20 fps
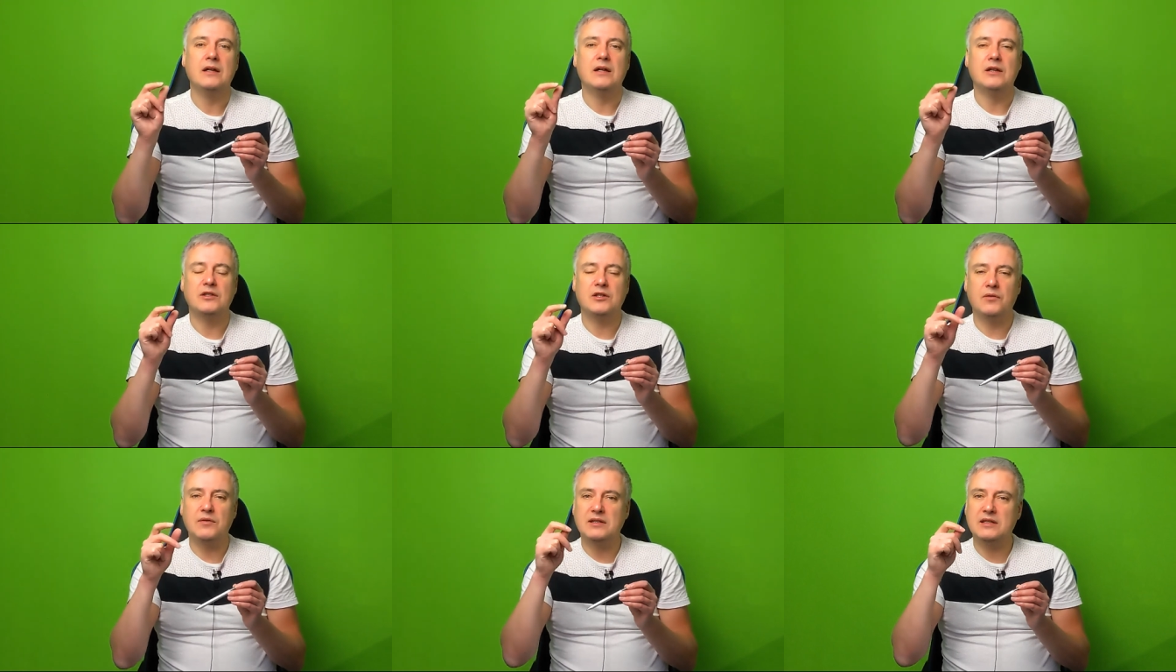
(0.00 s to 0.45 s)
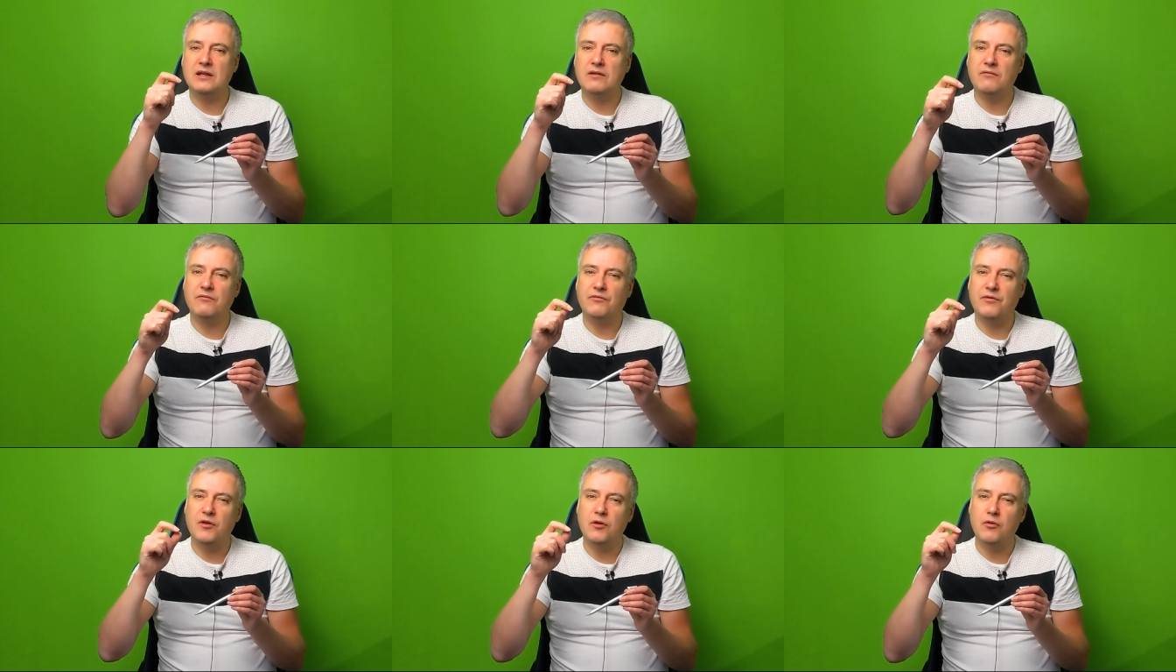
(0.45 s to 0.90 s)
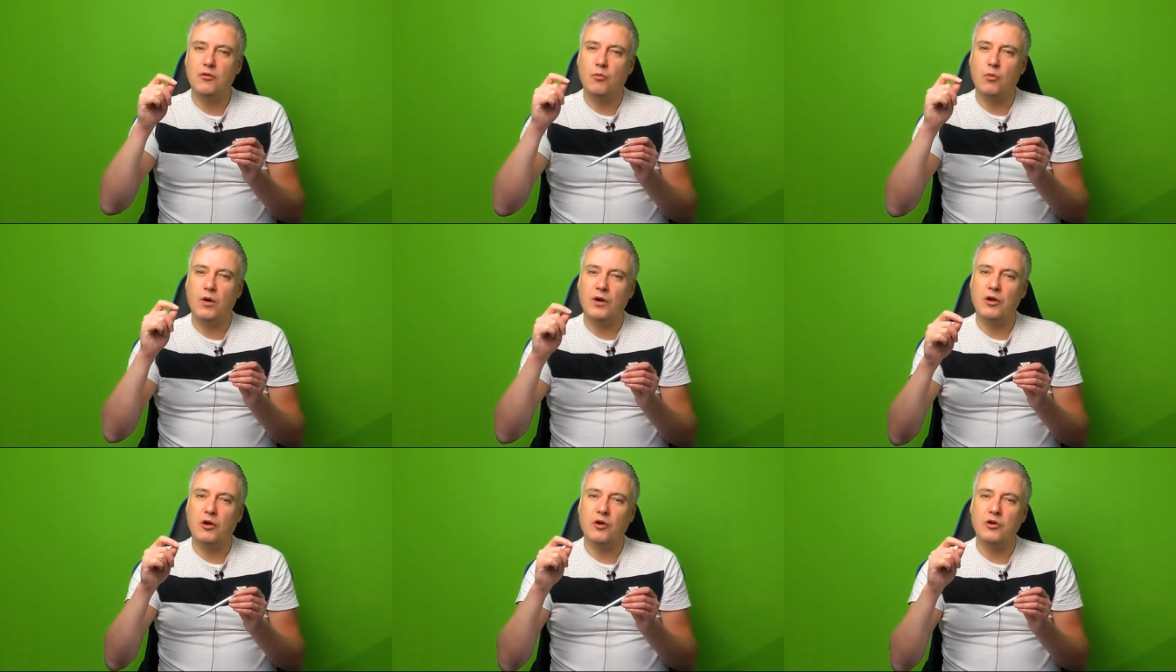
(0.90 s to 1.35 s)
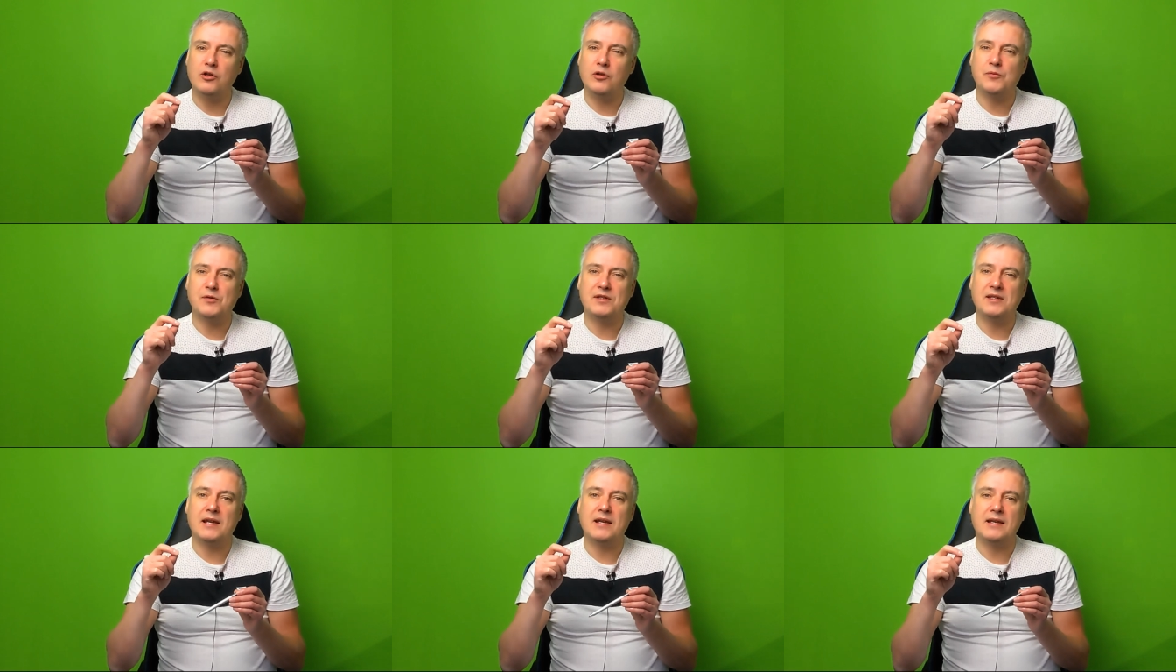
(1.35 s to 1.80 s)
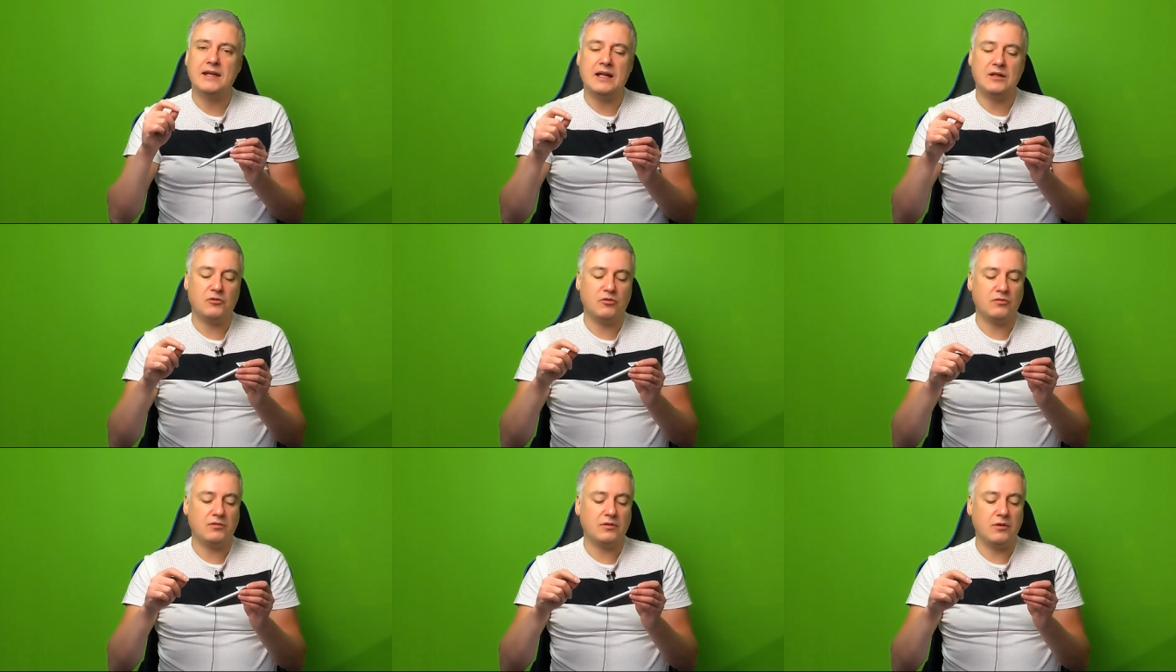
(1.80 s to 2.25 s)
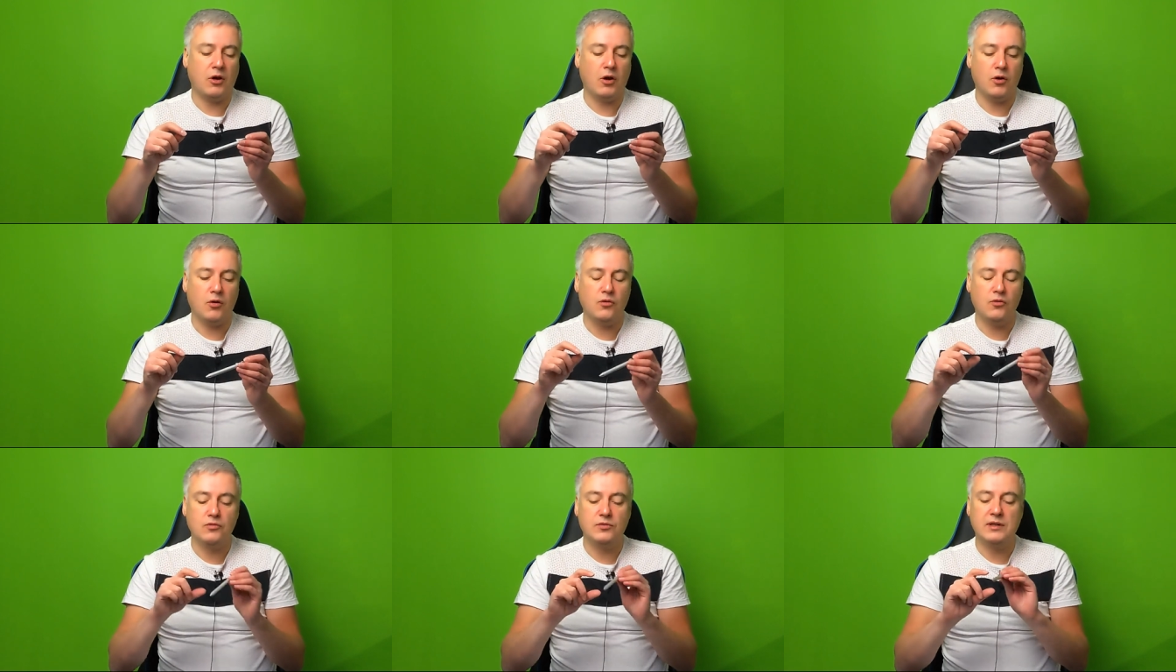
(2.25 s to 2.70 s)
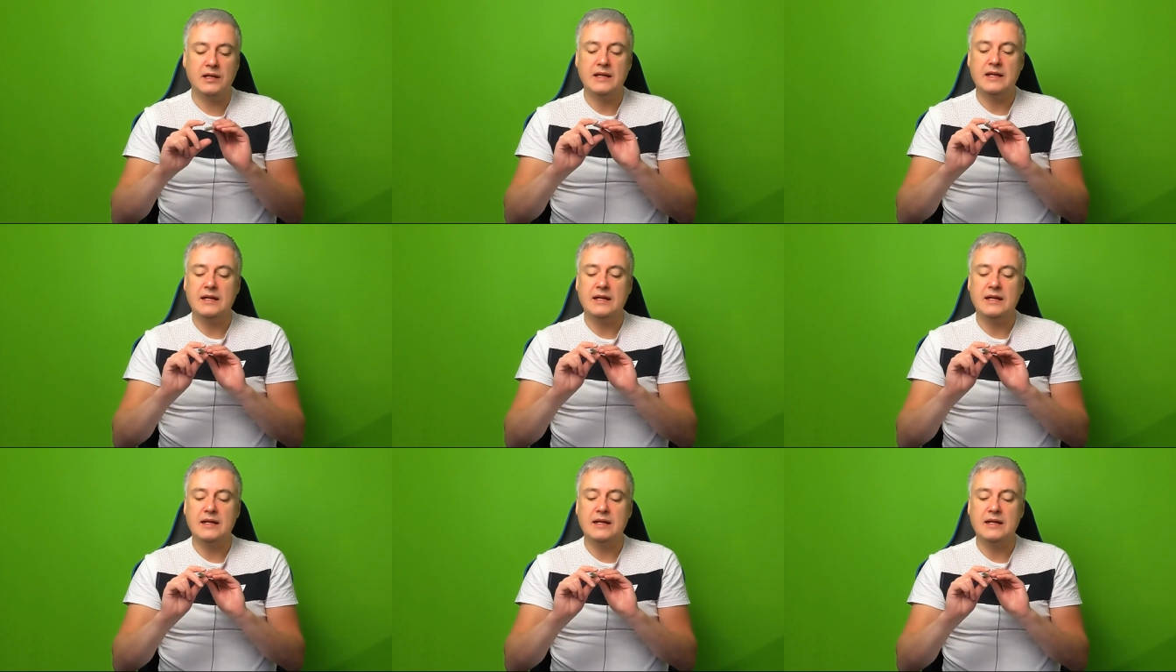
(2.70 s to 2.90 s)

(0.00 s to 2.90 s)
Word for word: so it didn't feel one hundred percent natural to hold.